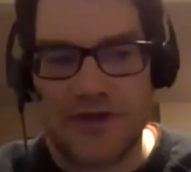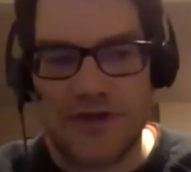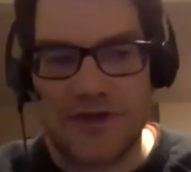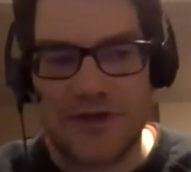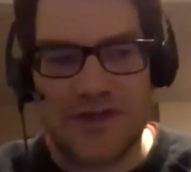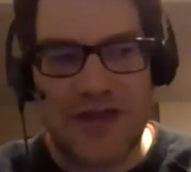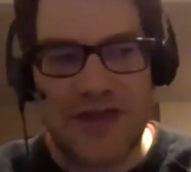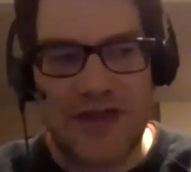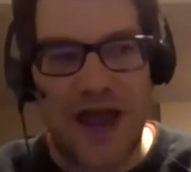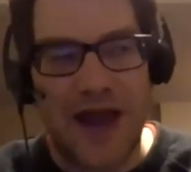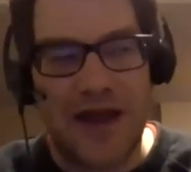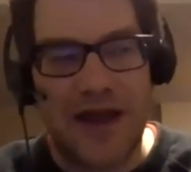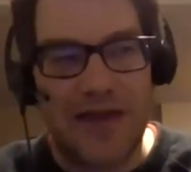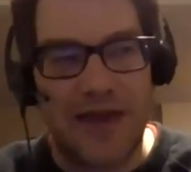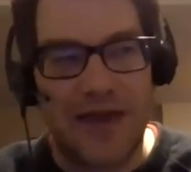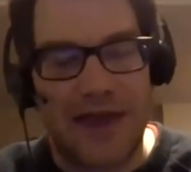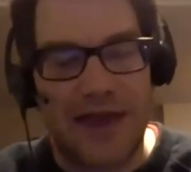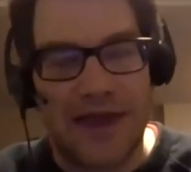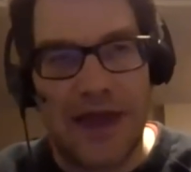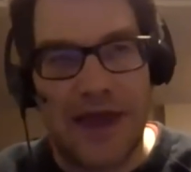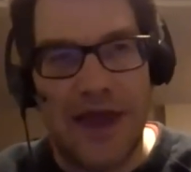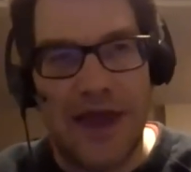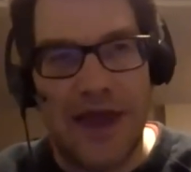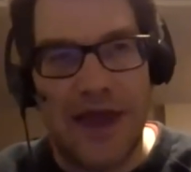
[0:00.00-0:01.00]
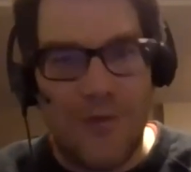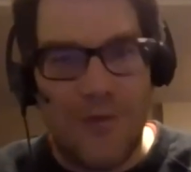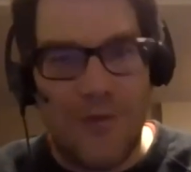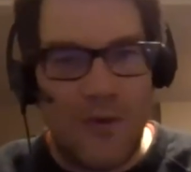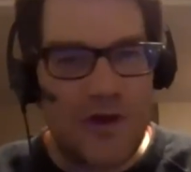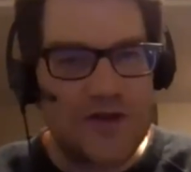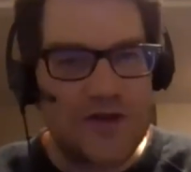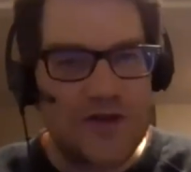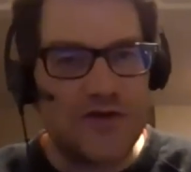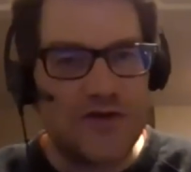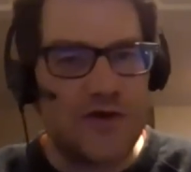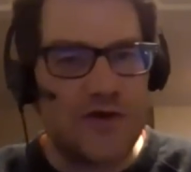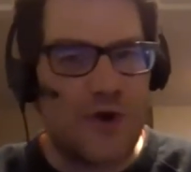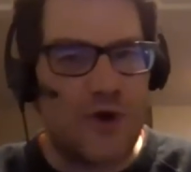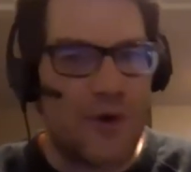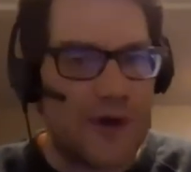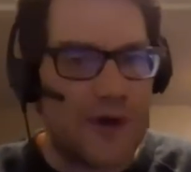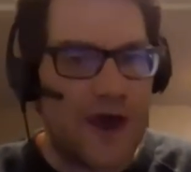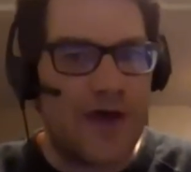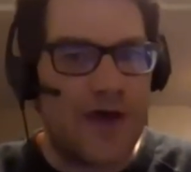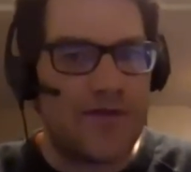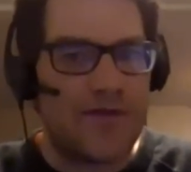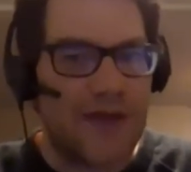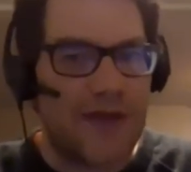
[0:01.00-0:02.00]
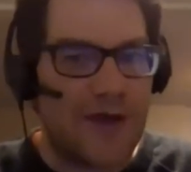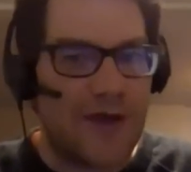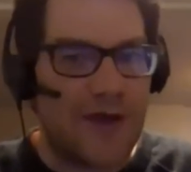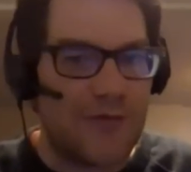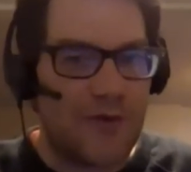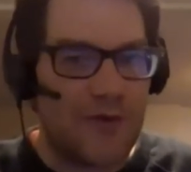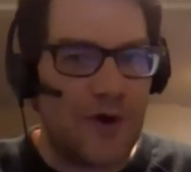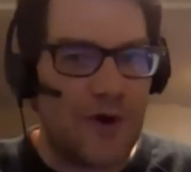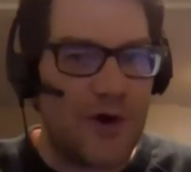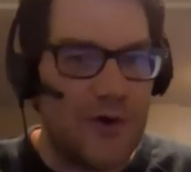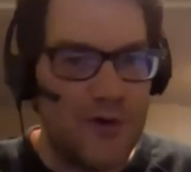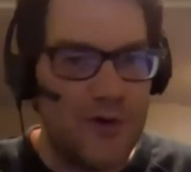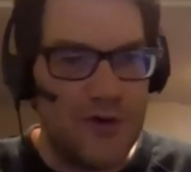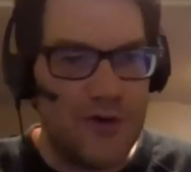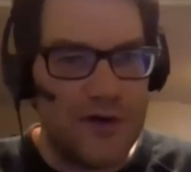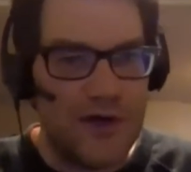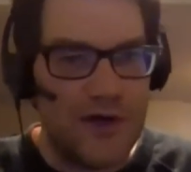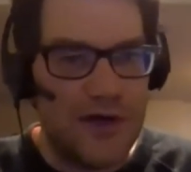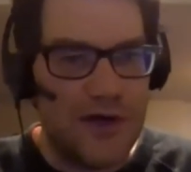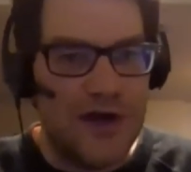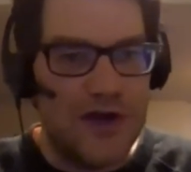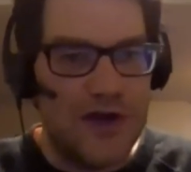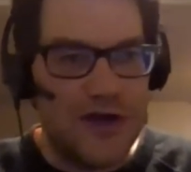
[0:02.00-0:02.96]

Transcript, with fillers: So it's kind of like, once you go down that road,